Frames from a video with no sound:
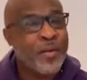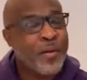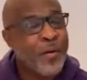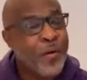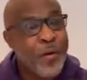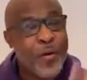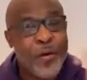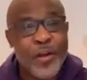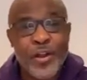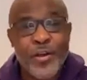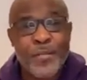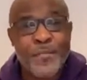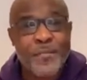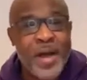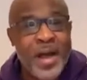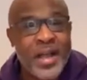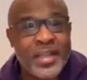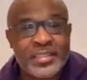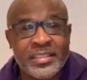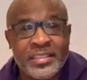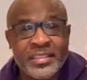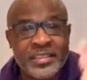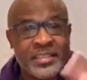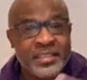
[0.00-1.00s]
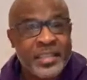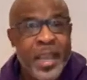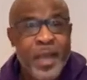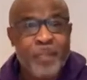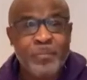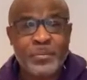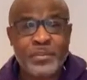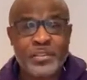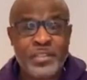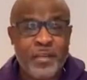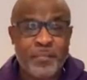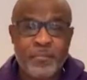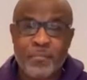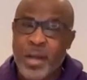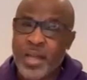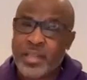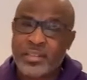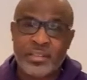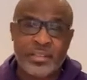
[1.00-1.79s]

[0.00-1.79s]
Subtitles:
Order my steps and my